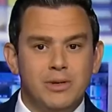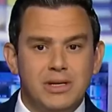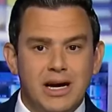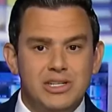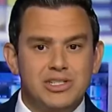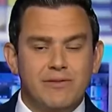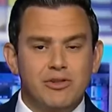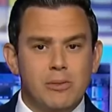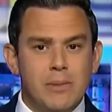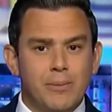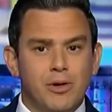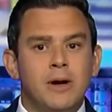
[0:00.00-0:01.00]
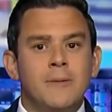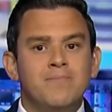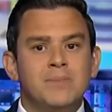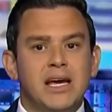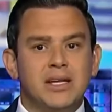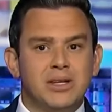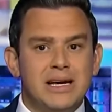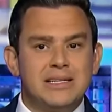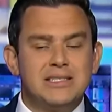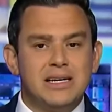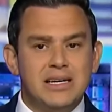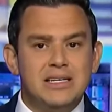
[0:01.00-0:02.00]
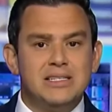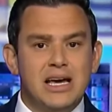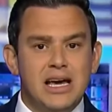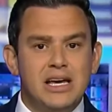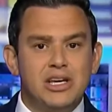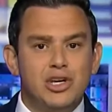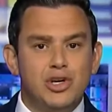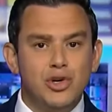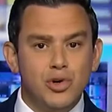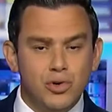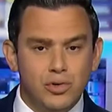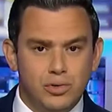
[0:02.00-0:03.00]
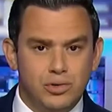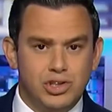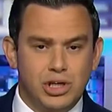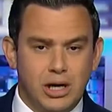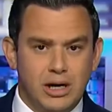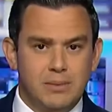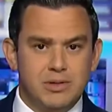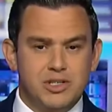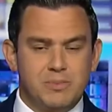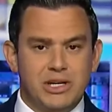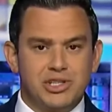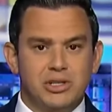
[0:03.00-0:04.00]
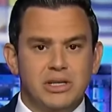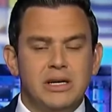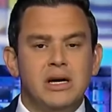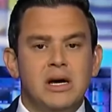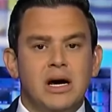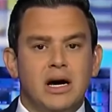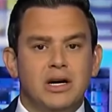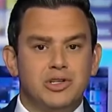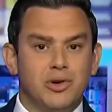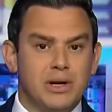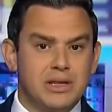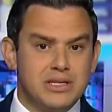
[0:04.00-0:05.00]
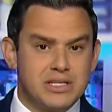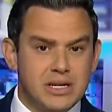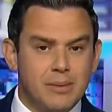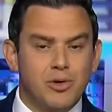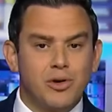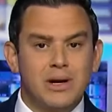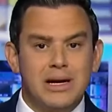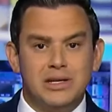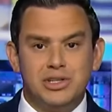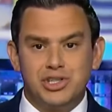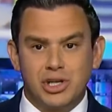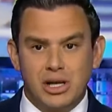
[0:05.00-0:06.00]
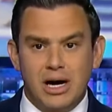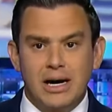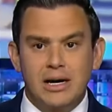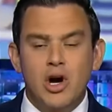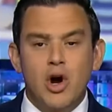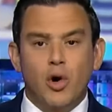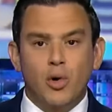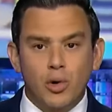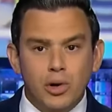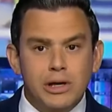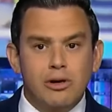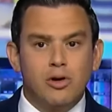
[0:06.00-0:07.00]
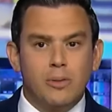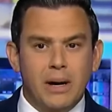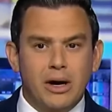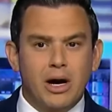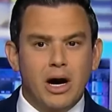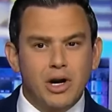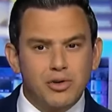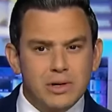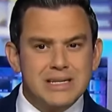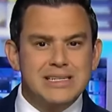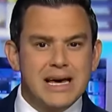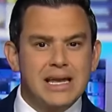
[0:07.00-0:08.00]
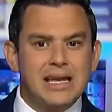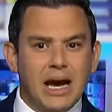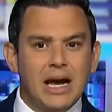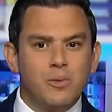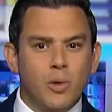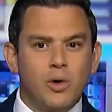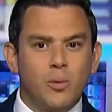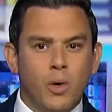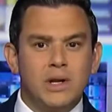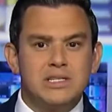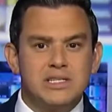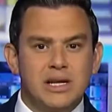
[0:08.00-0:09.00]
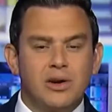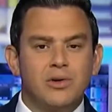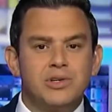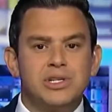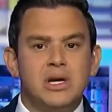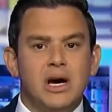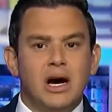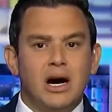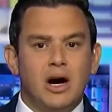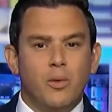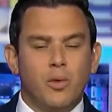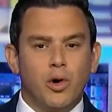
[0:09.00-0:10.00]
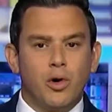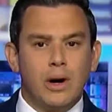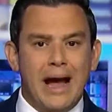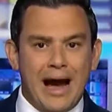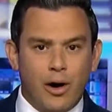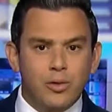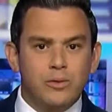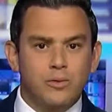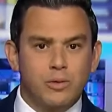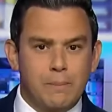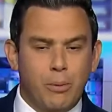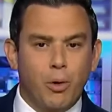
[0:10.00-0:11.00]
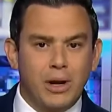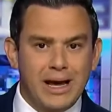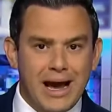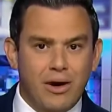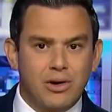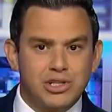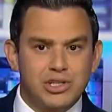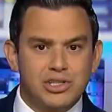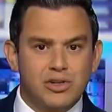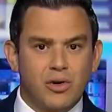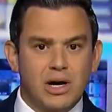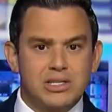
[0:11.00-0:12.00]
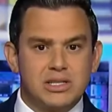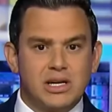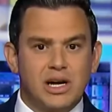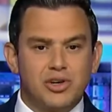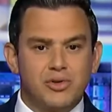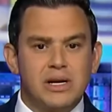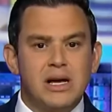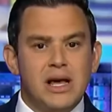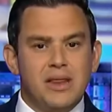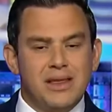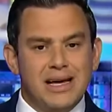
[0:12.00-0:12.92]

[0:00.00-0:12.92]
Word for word: And guys, you have to remember Atlanta is a huge hub, especially uh, during the summer in July. Early earlier, about 110 911 centers uh, were out reporting outages across the country.